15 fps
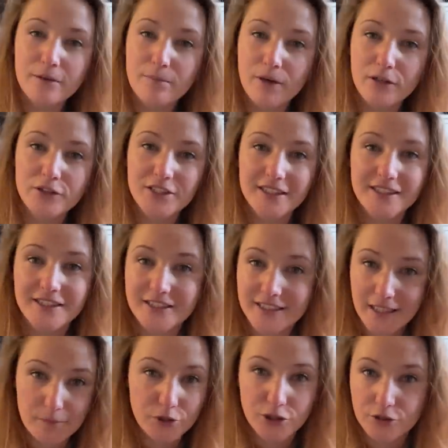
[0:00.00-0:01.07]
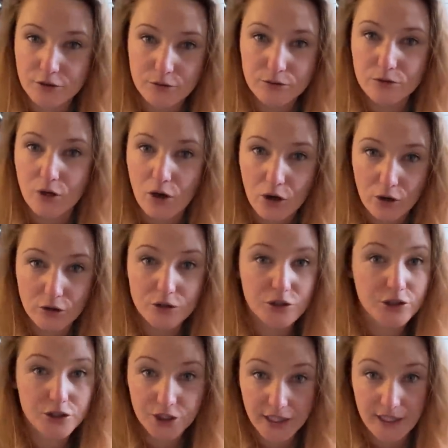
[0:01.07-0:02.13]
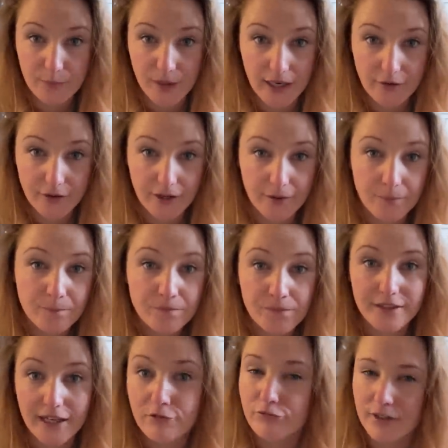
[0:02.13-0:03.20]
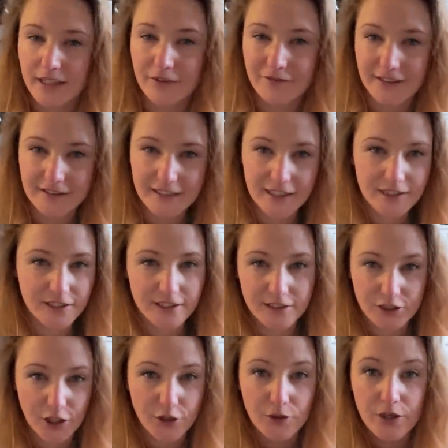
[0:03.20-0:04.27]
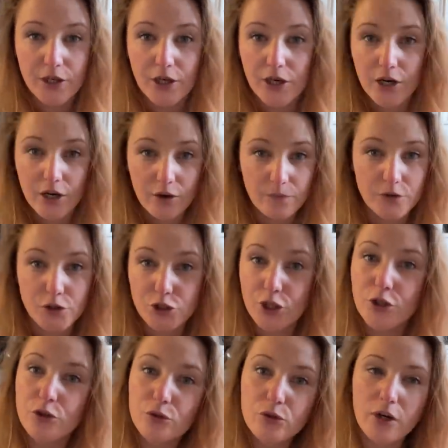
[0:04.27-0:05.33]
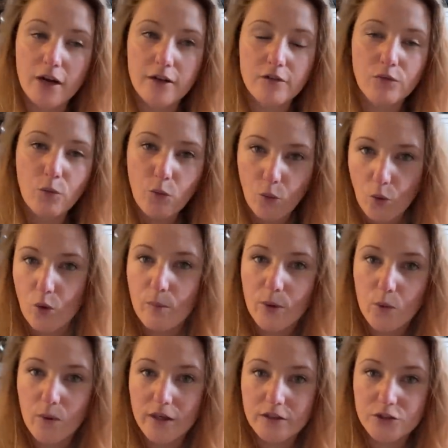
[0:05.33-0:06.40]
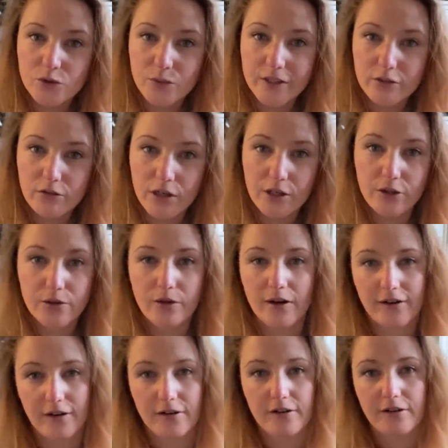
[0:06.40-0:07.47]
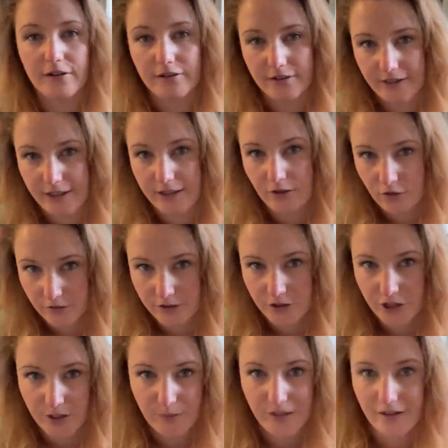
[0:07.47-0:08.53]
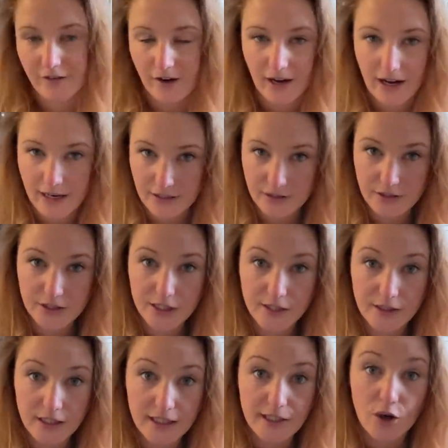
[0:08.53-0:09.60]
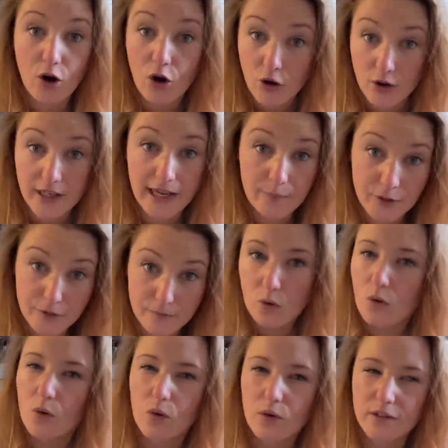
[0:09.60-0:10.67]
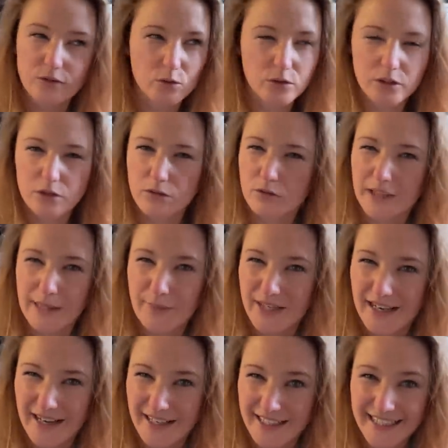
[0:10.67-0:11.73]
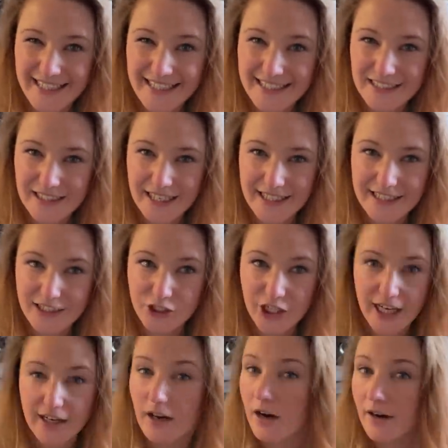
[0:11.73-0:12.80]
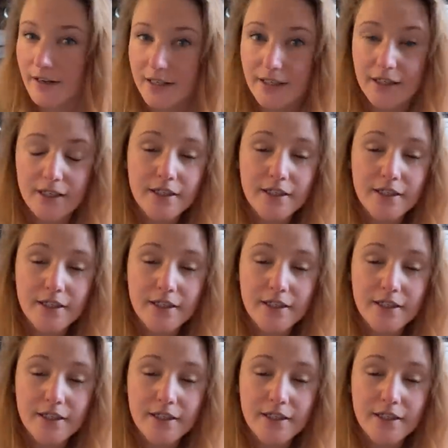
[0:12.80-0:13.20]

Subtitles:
most exceptional hot chili powder. They're really fantastic. So the two kind of warmer ones we grow are the orange habanero and the hot lemon, or it's also called lemon aji, A-J-I.